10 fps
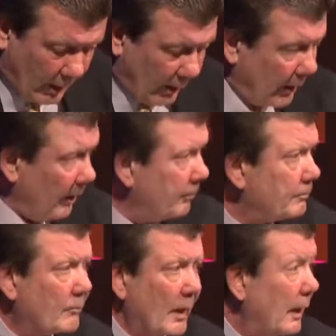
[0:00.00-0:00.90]

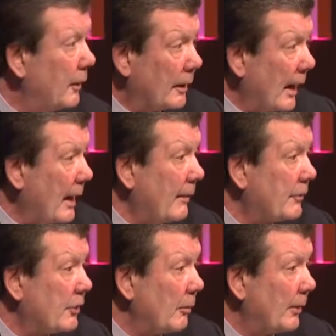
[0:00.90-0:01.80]
You got to have
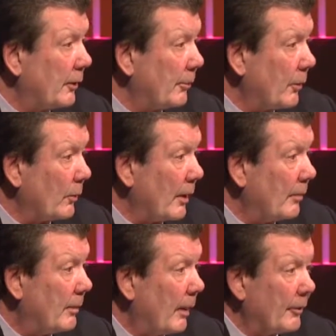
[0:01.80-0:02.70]
a shell building program.
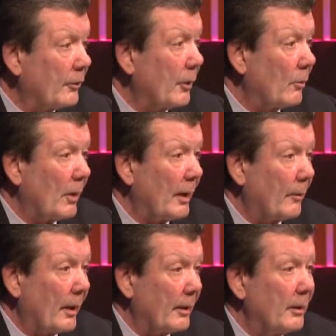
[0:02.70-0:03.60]
I mean, there's no way
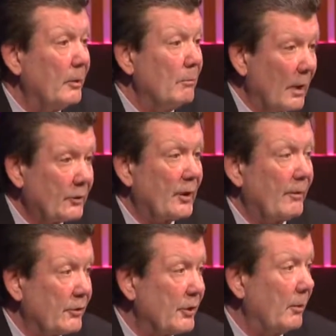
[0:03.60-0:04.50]
around it. You must
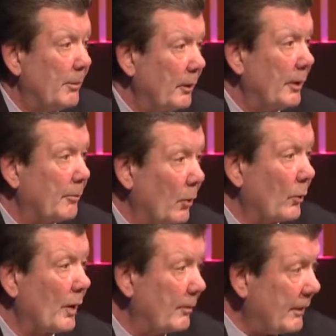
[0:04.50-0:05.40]
have a shell building
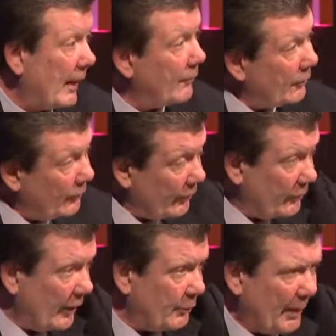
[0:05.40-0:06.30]
program to have the
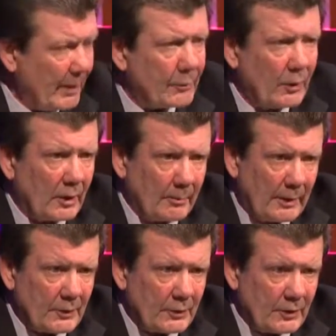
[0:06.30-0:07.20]
success. Pam's talking
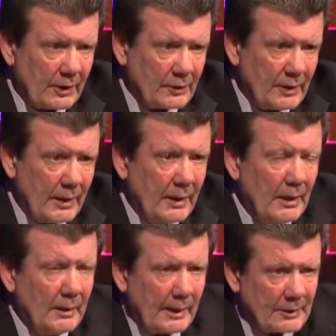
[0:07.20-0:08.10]
about success.
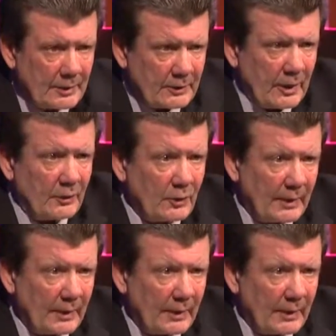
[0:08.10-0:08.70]
That success will